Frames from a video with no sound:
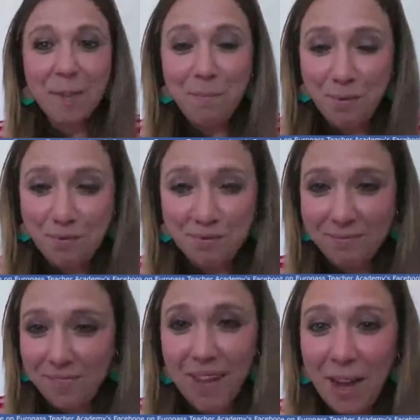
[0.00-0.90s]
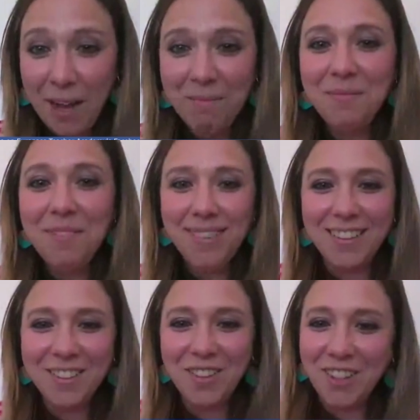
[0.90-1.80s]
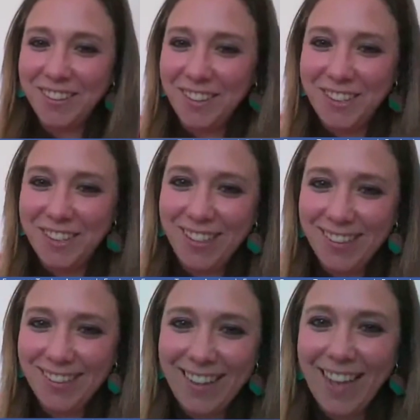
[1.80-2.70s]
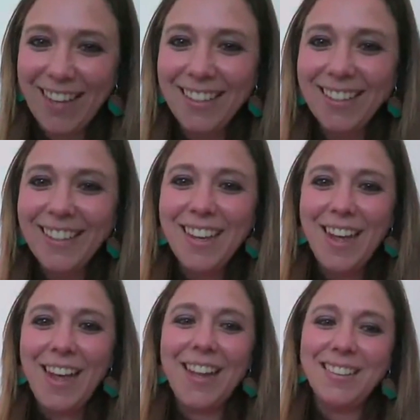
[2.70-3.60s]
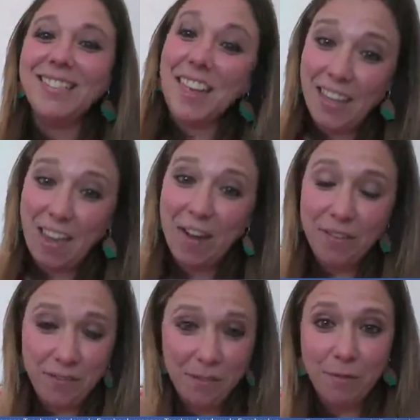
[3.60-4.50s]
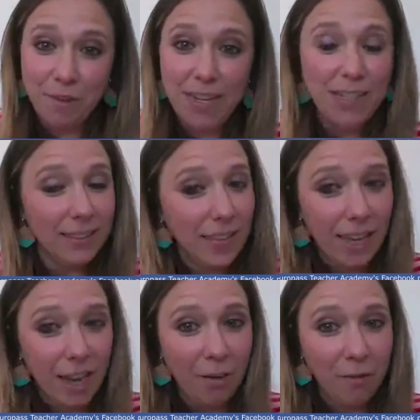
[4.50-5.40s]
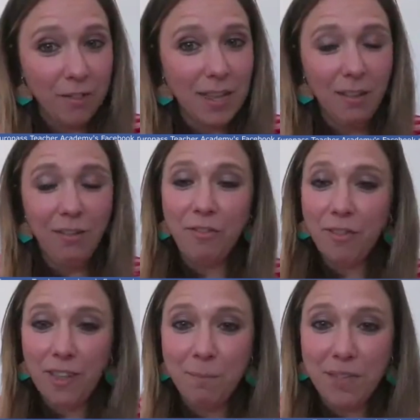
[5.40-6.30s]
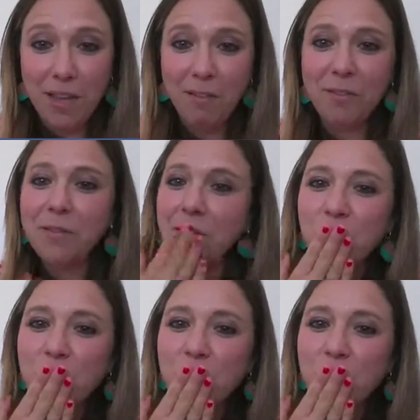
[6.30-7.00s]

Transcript: keep calm, enjoy teaching again, and take care. Really take care of yourself. Keep safe.